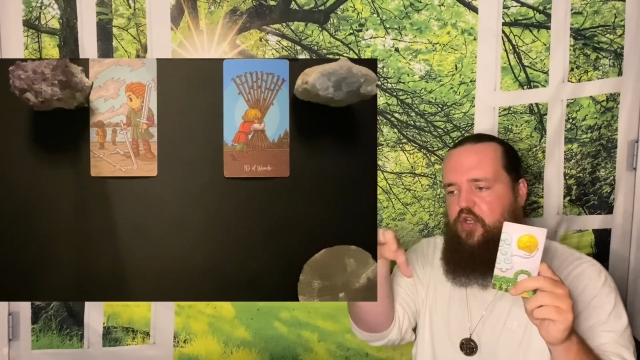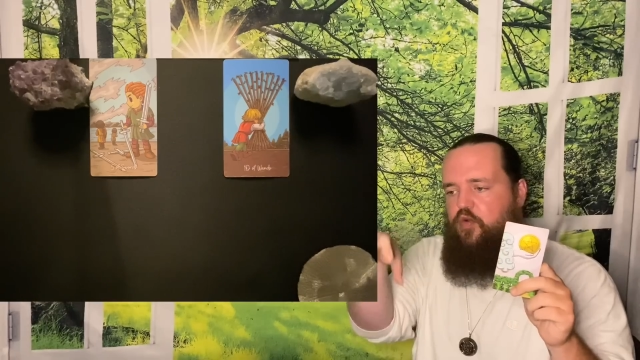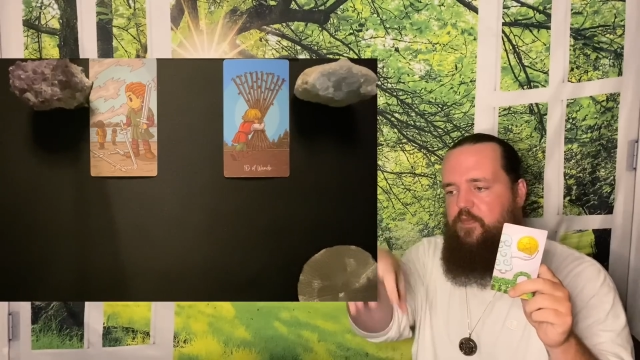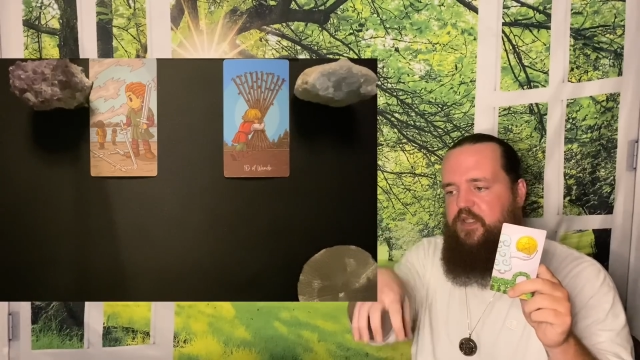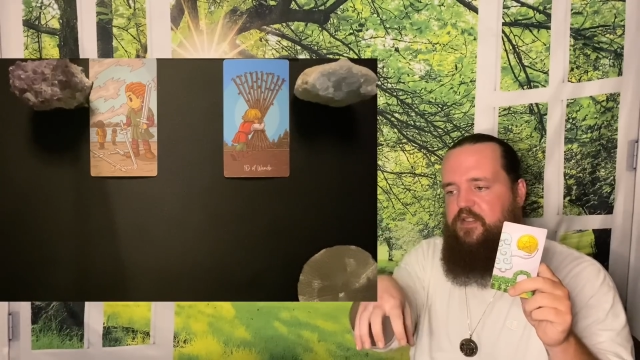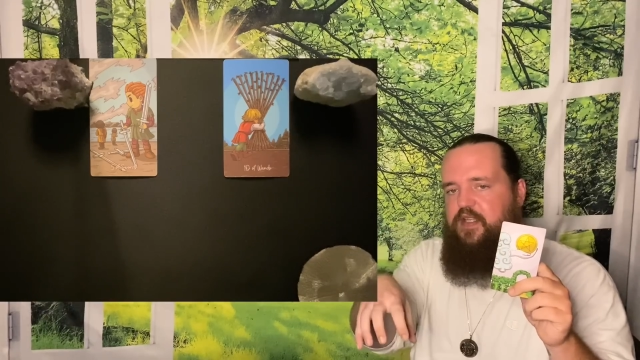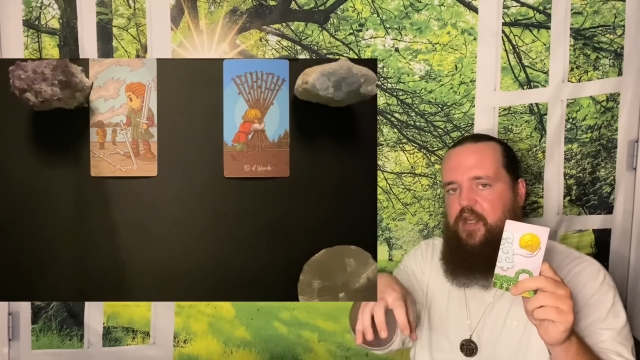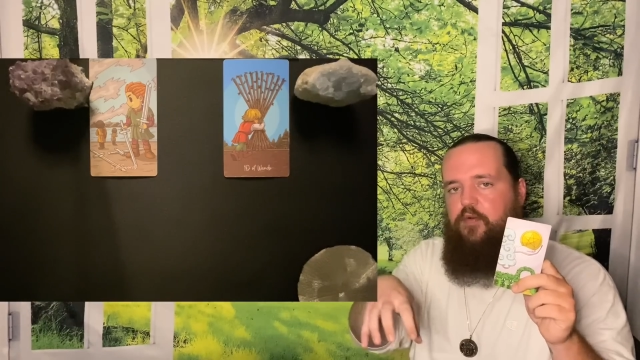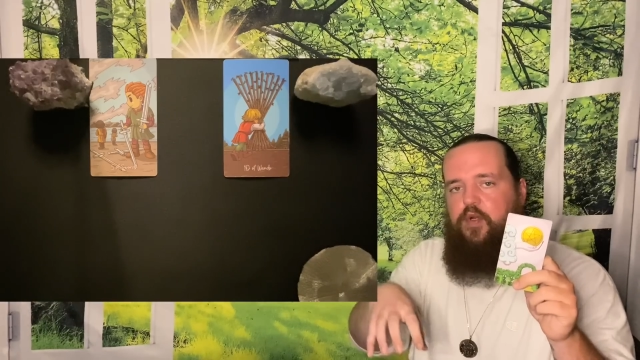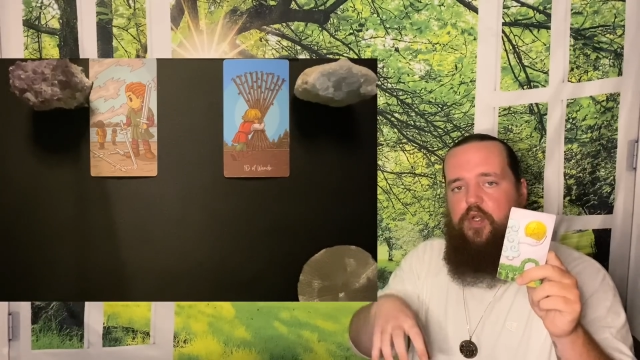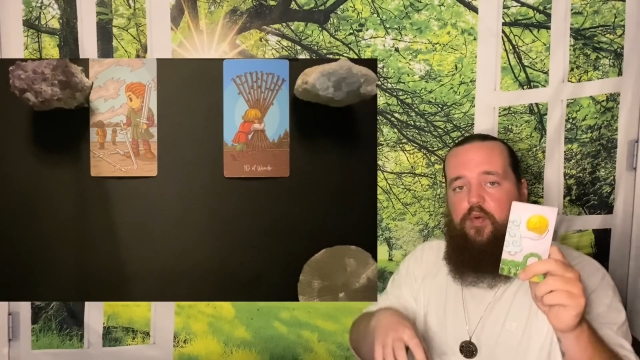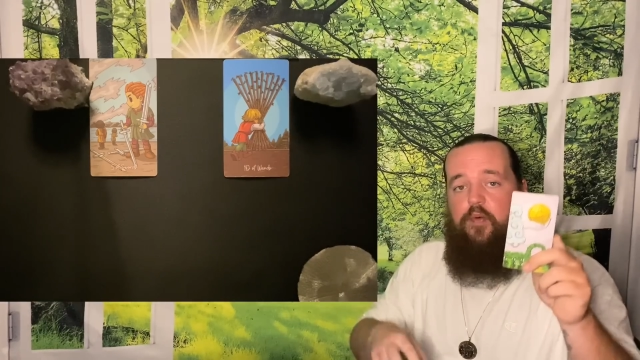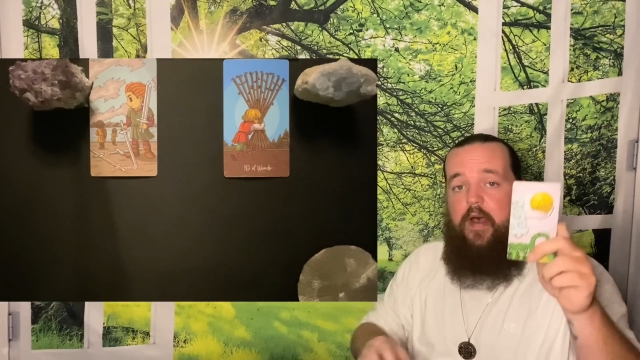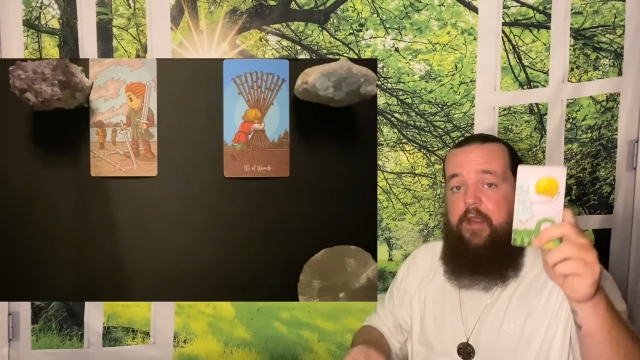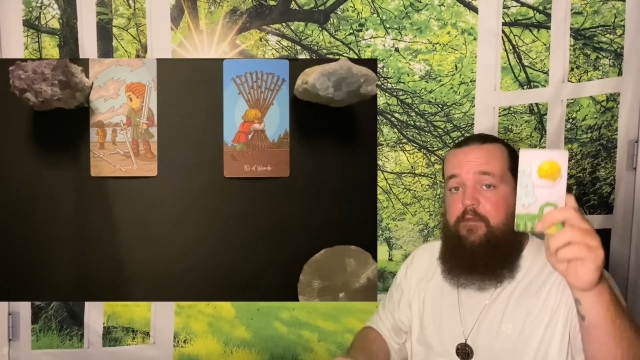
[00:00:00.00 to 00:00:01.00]
your
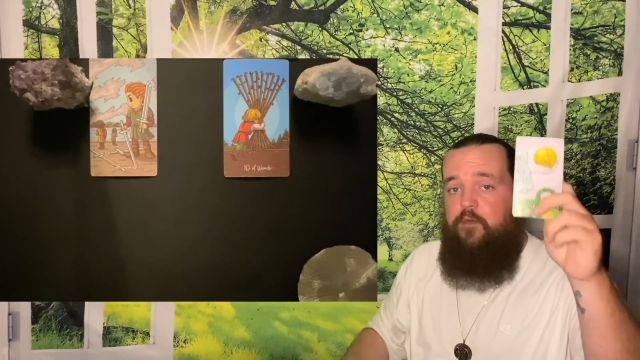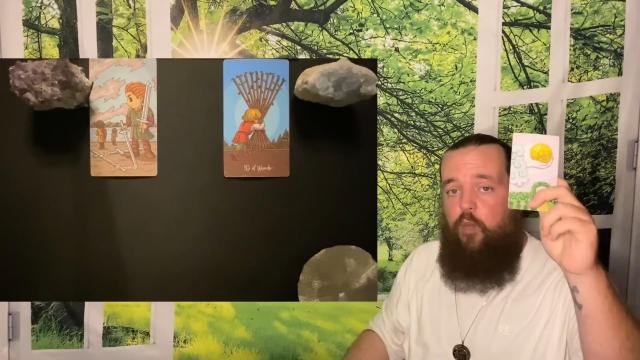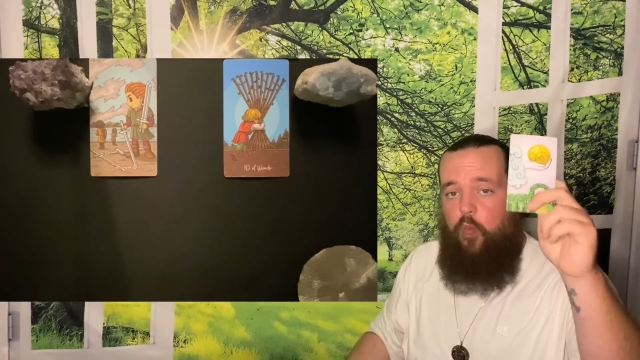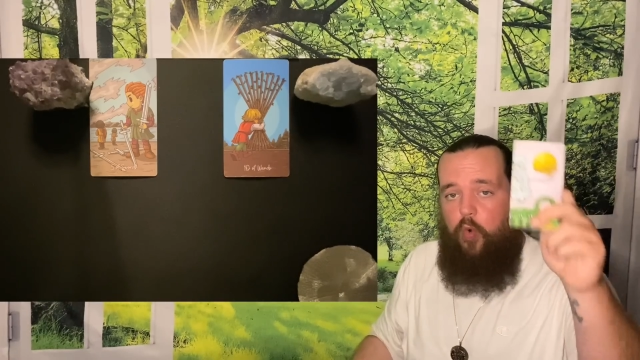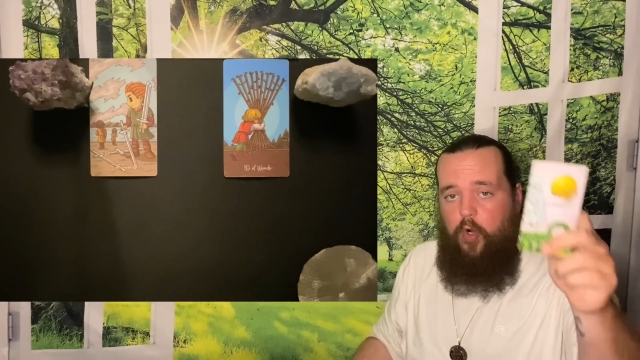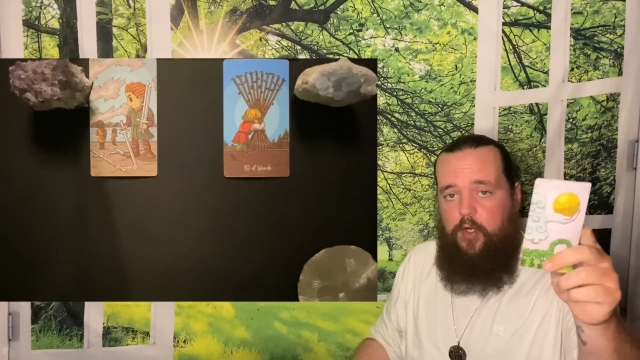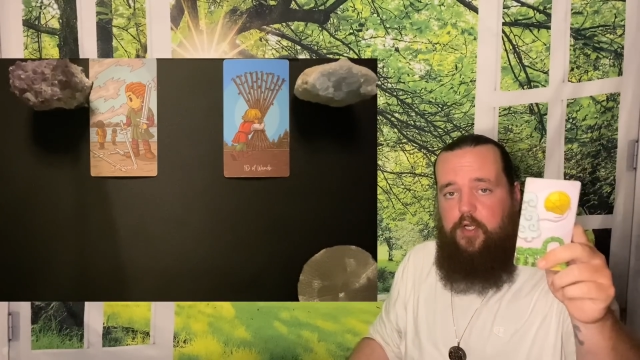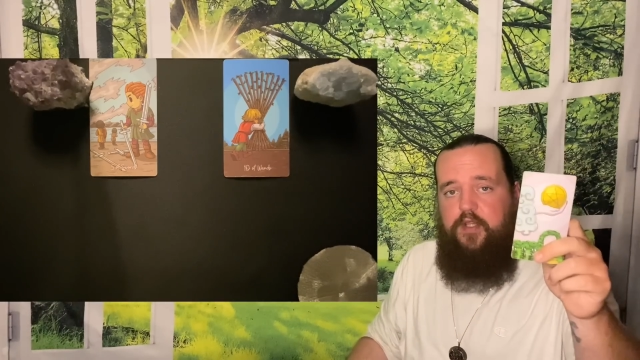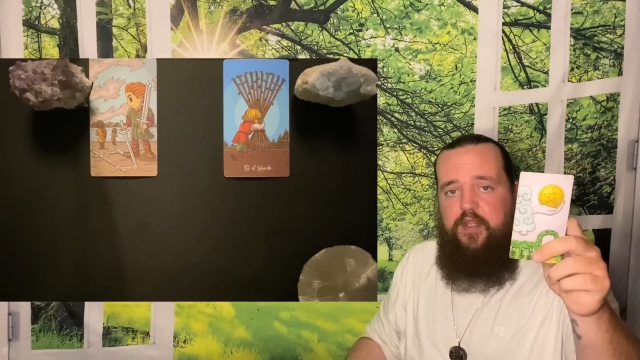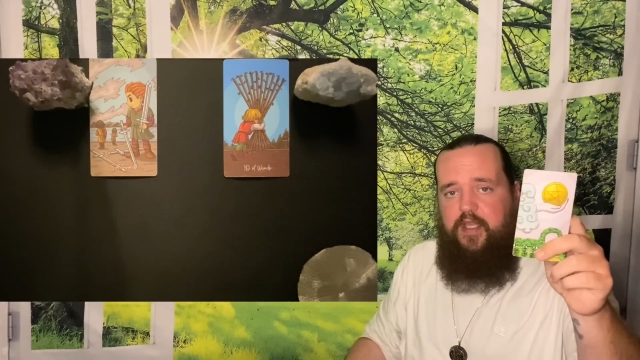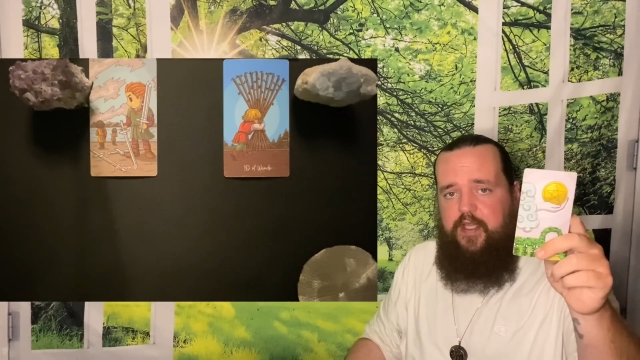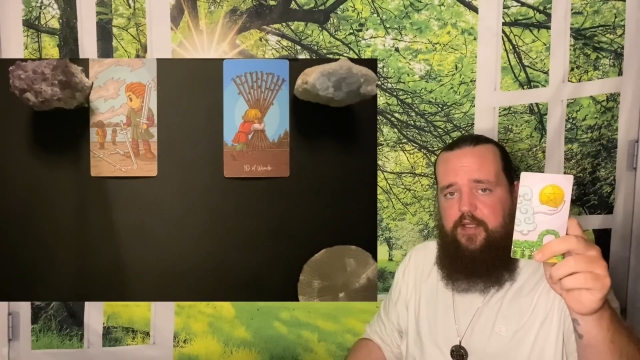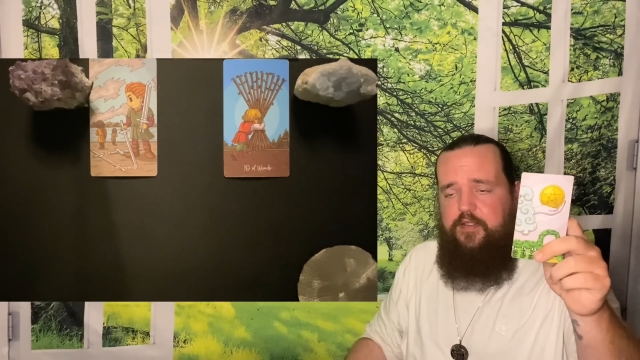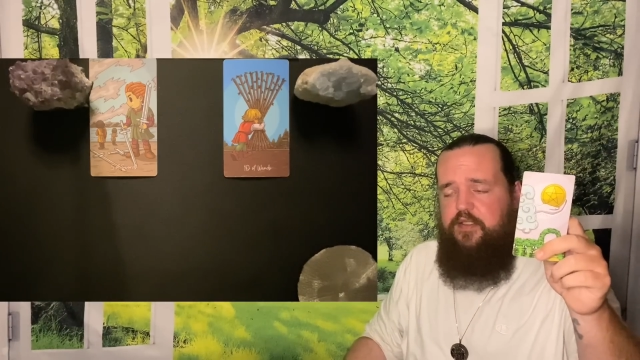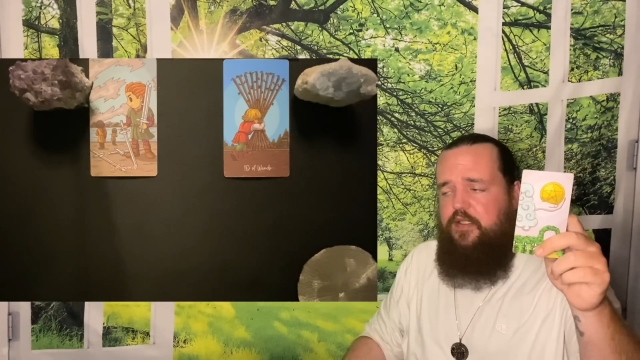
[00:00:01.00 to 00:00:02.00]
material life, work
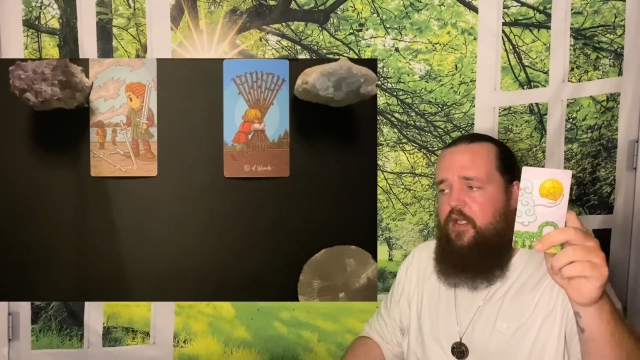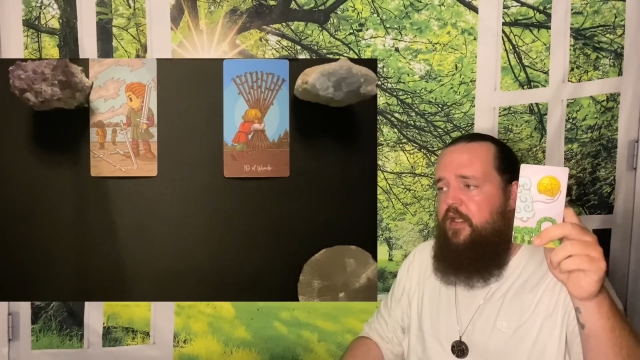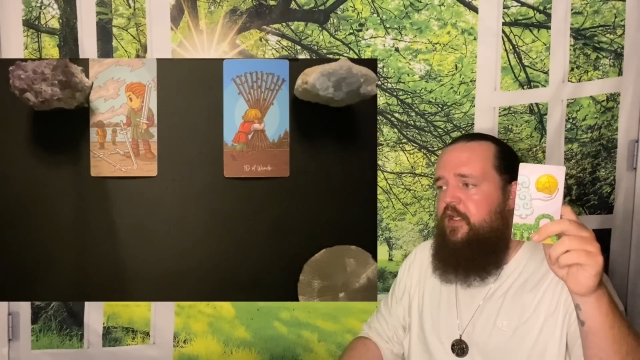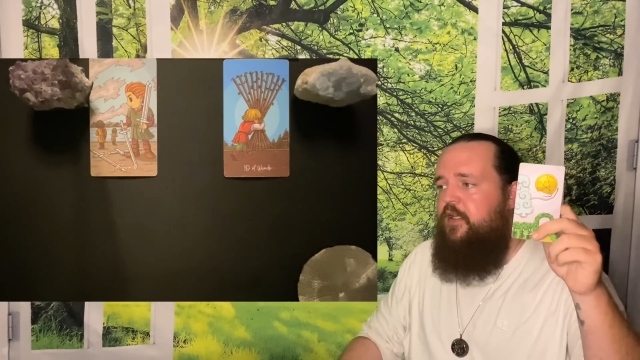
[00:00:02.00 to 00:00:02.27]
things.